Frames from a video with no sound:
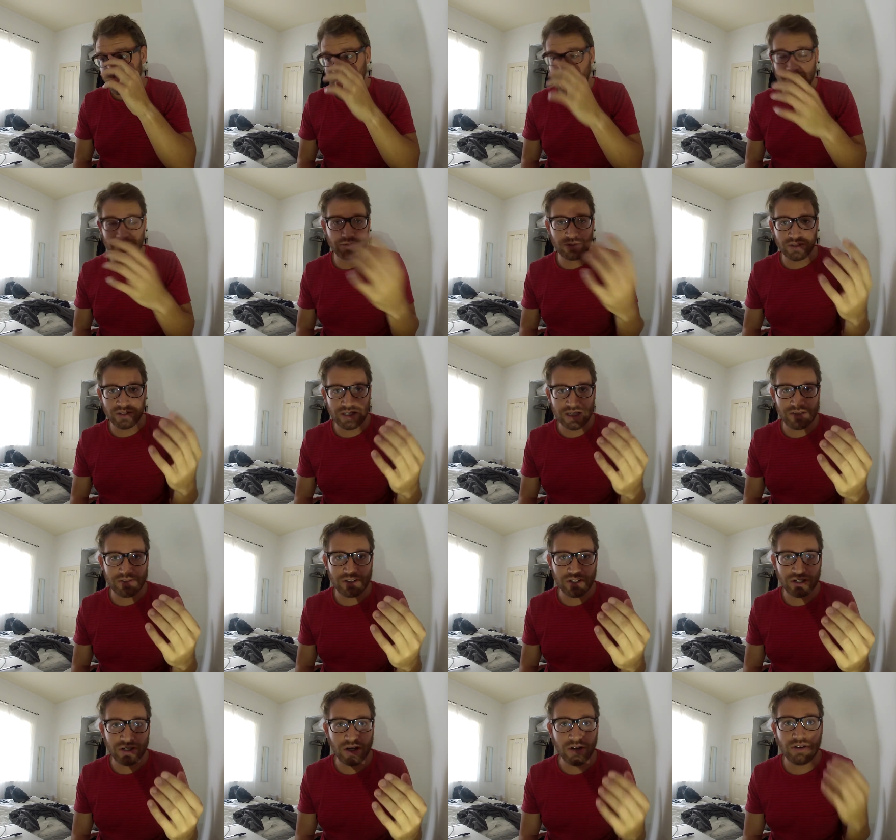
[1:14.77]
I was willing to give
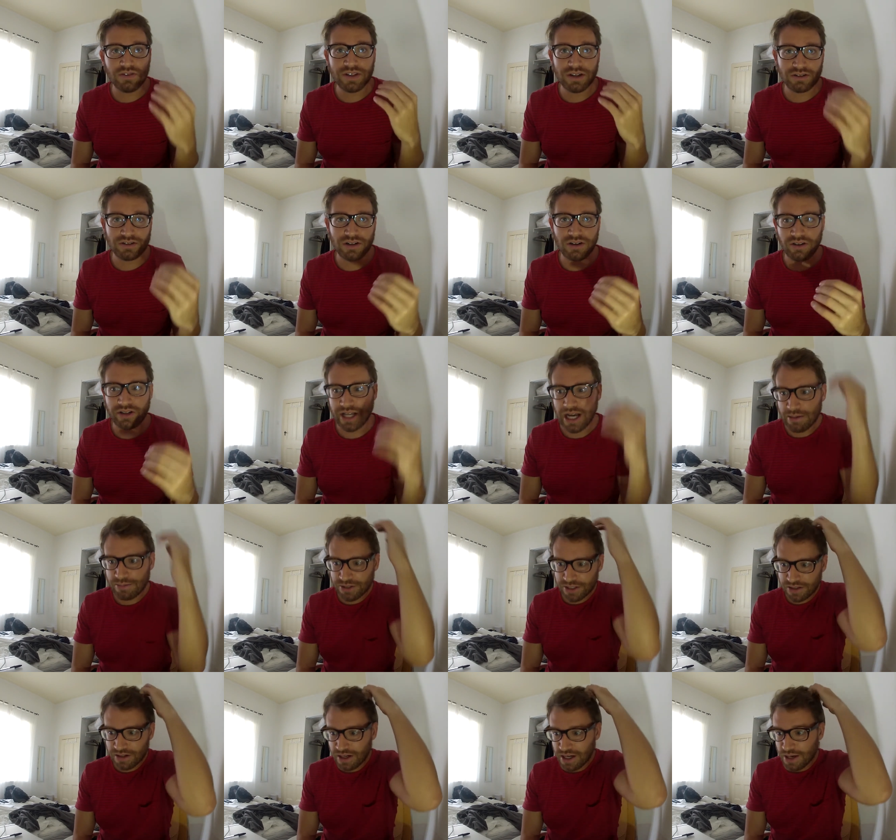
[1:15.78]
it a go if that was our only
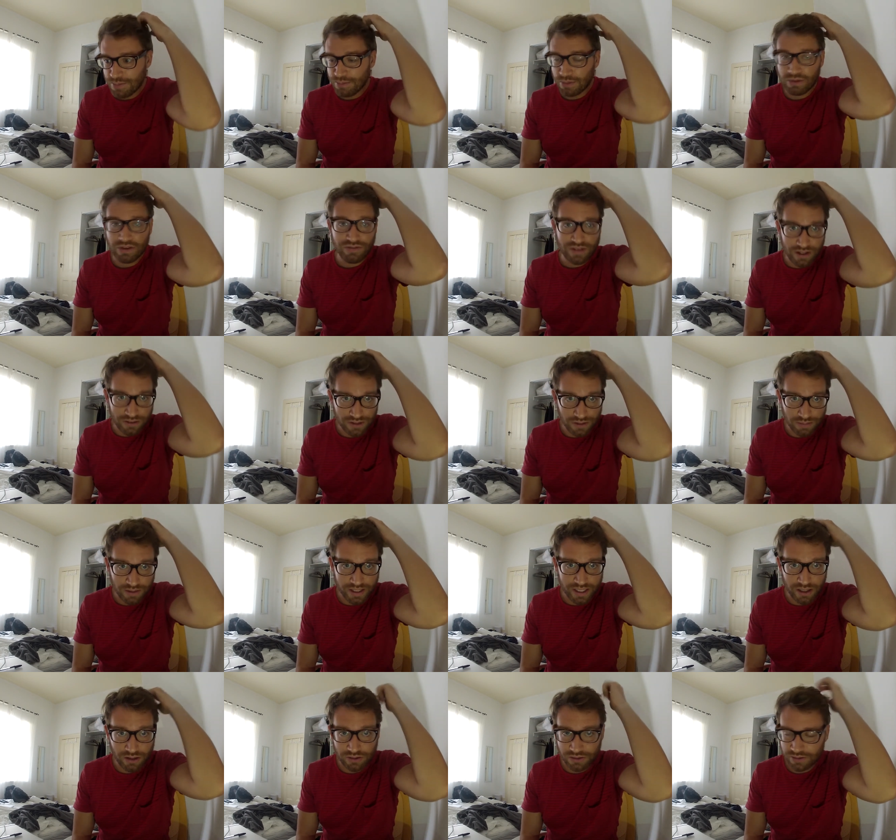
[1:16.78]
option, but we found
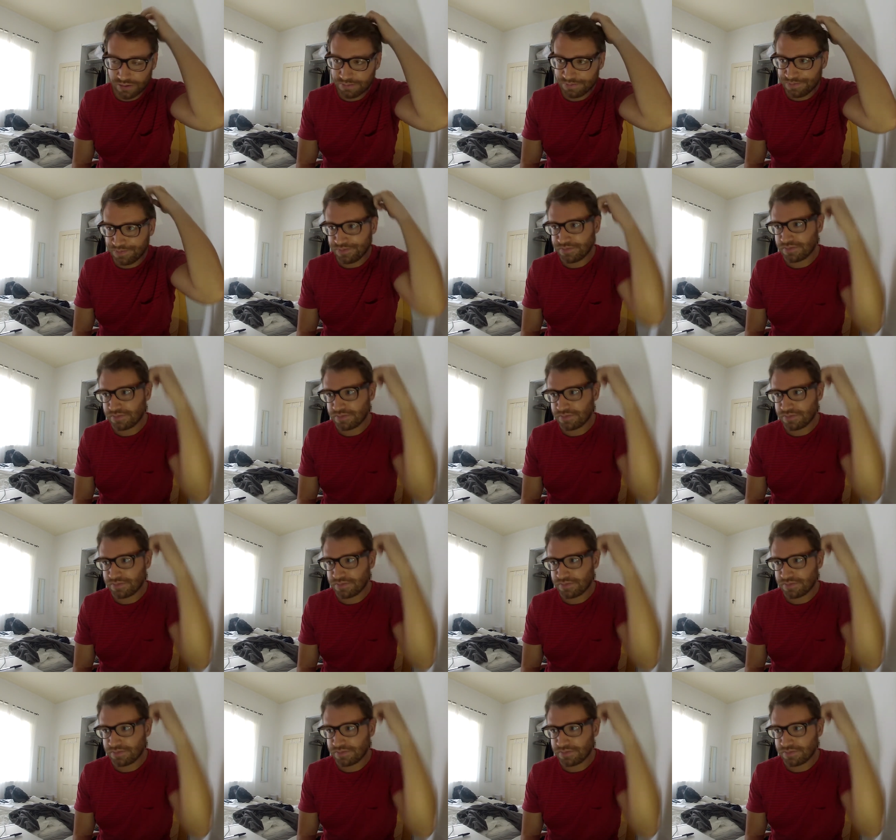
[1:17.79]
something else.